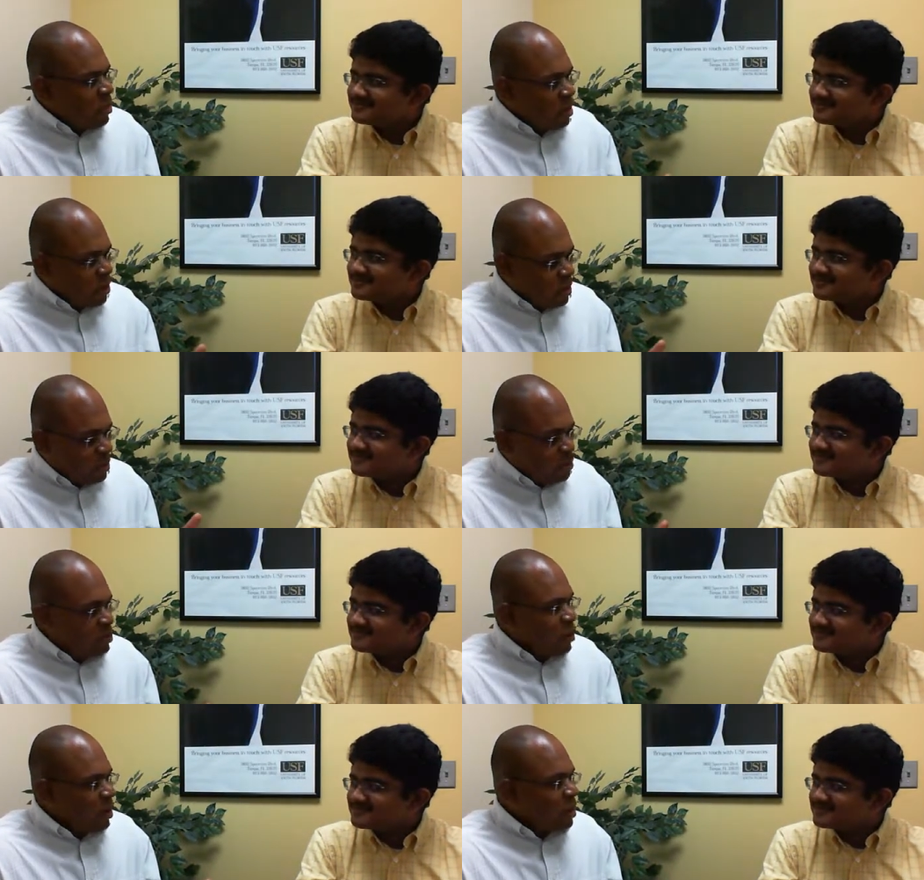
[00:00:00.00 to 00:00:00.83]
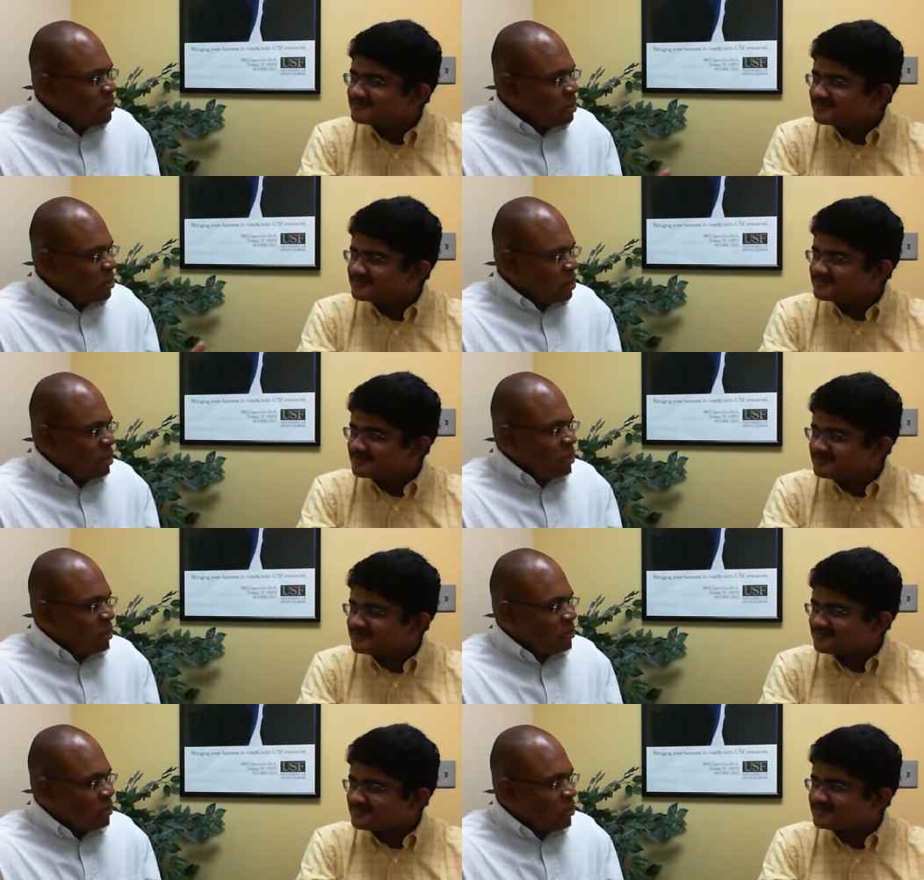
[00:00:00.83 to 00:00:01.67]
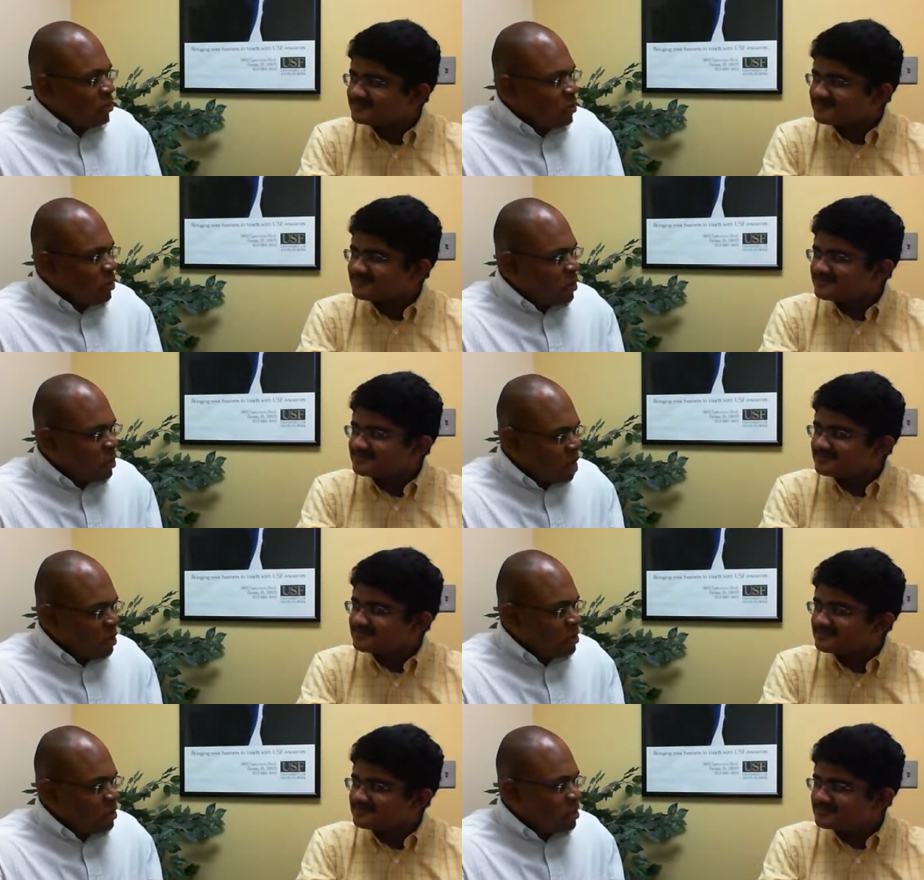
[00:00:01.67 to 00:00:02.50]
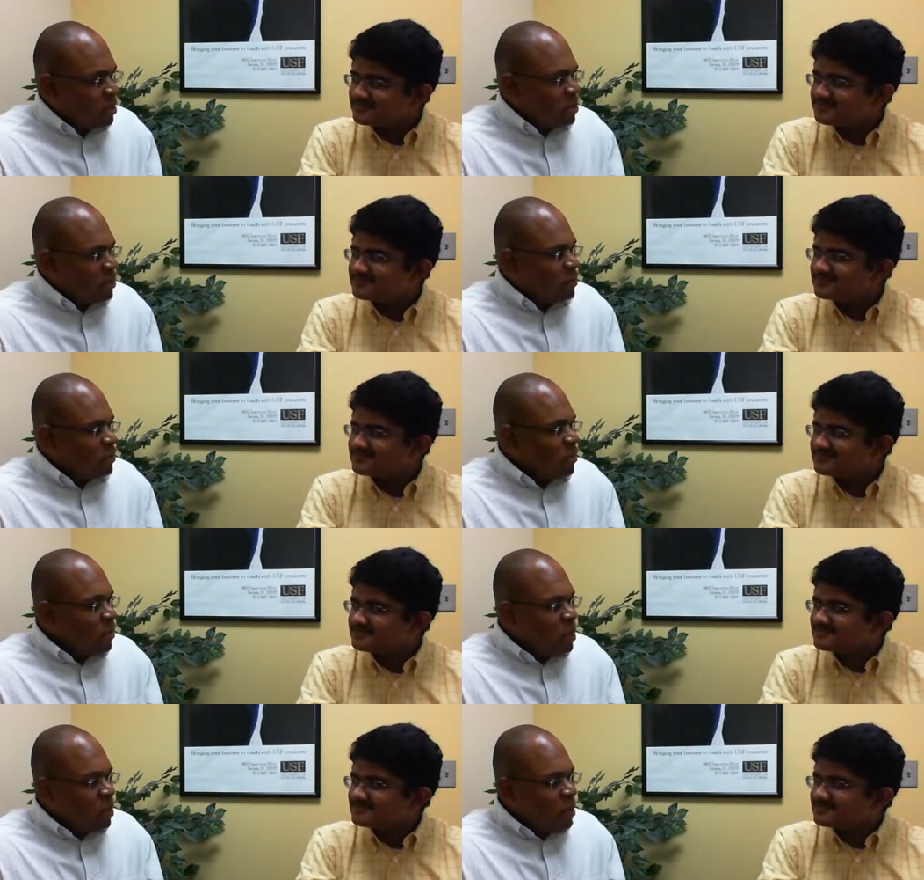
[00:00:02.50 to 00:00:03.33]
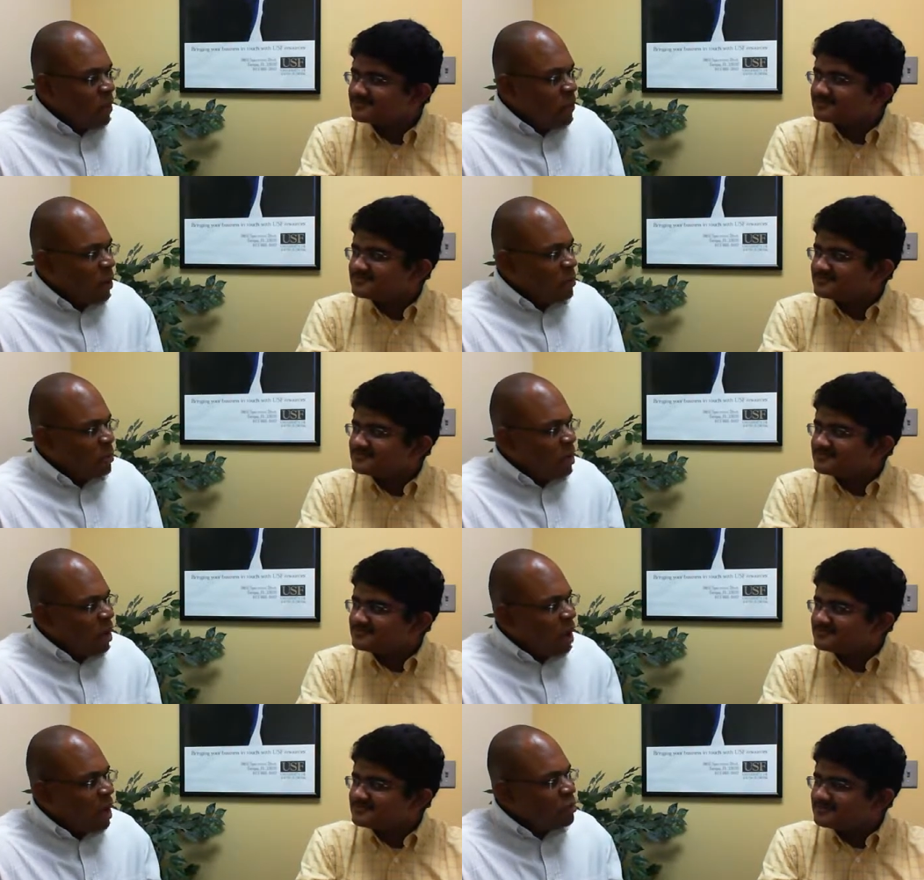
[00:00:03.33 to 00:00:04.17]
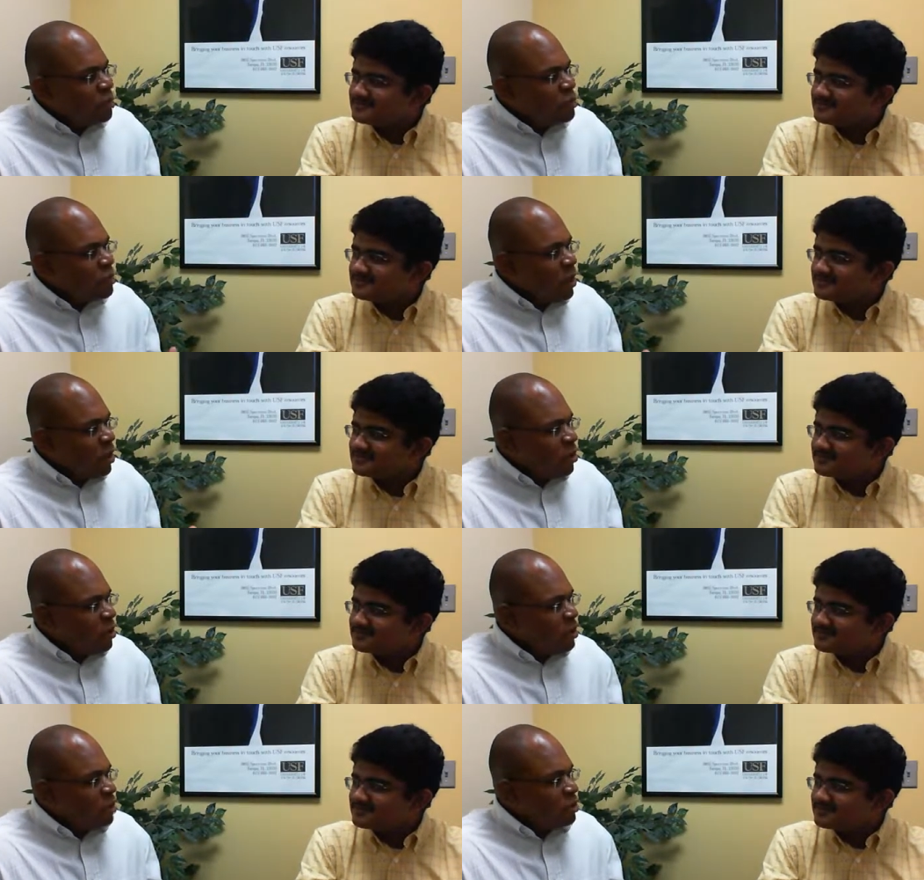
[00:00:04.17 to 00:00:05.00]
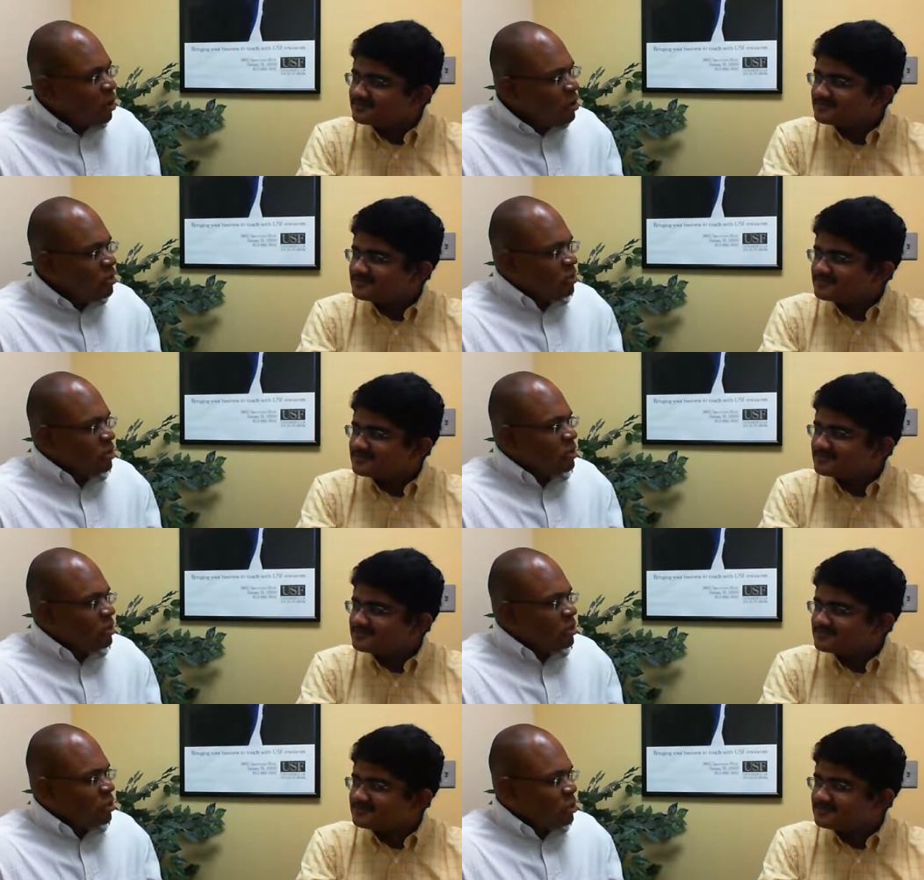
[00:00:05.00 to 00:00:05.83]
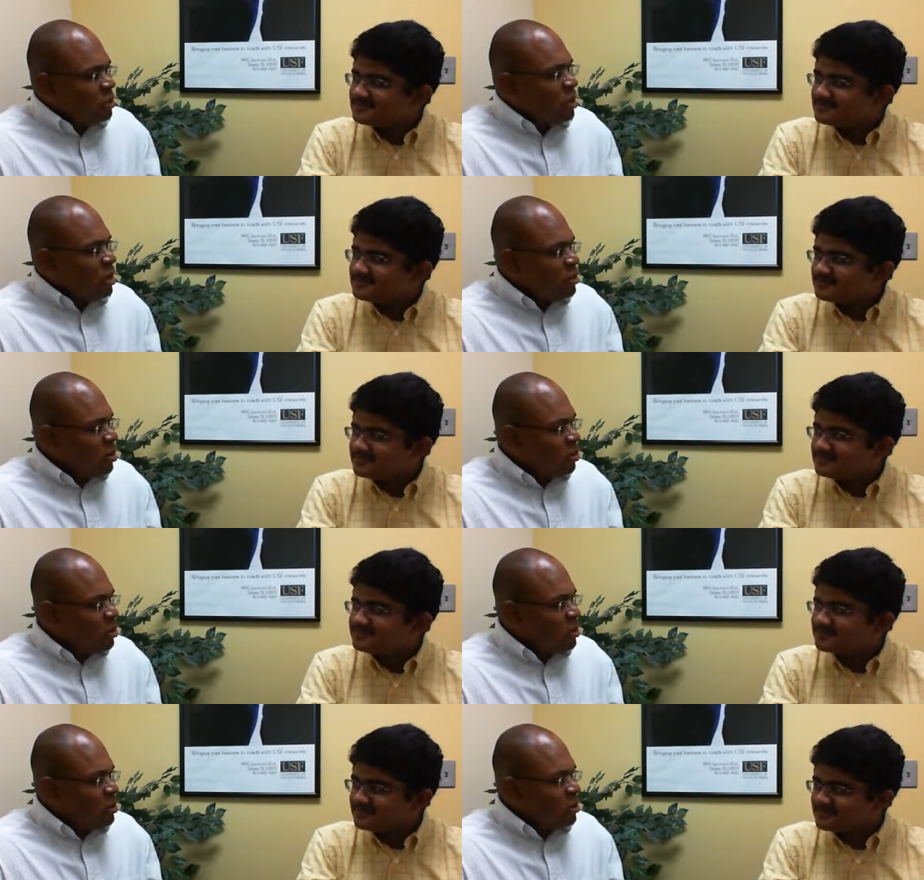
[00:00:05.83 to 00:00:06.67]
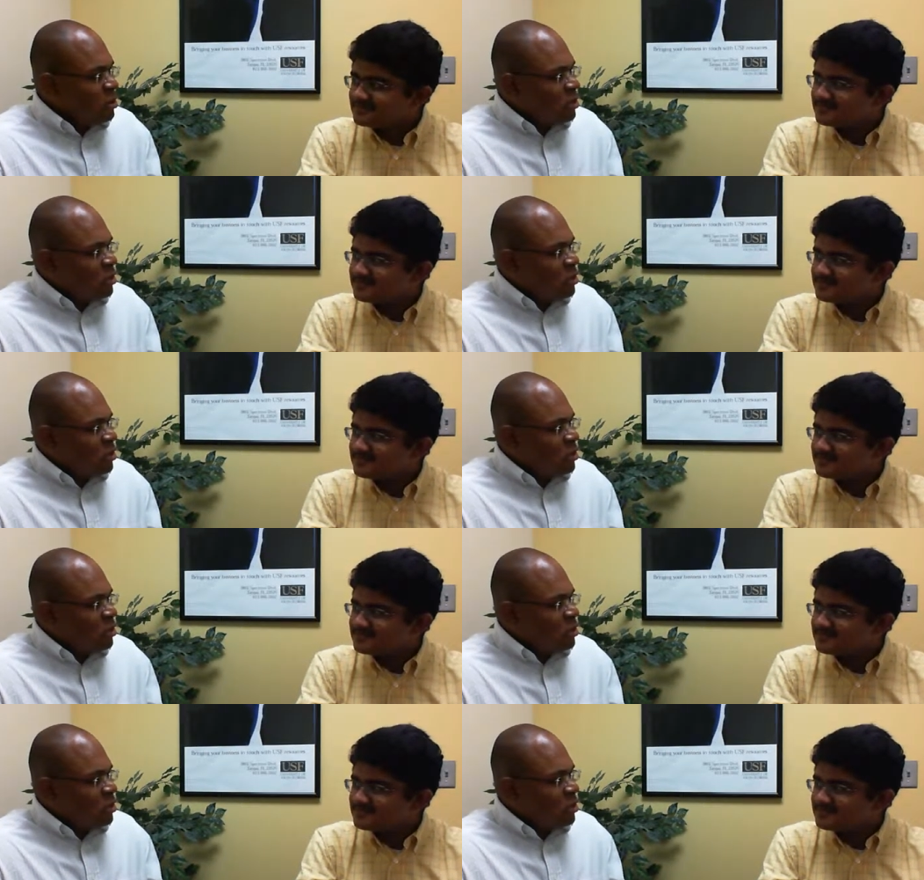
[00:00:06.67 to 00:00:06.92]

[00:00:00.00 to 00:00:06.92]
Speaker 1: uh, your last year as a senior. But how do you encourage others, especially your peers,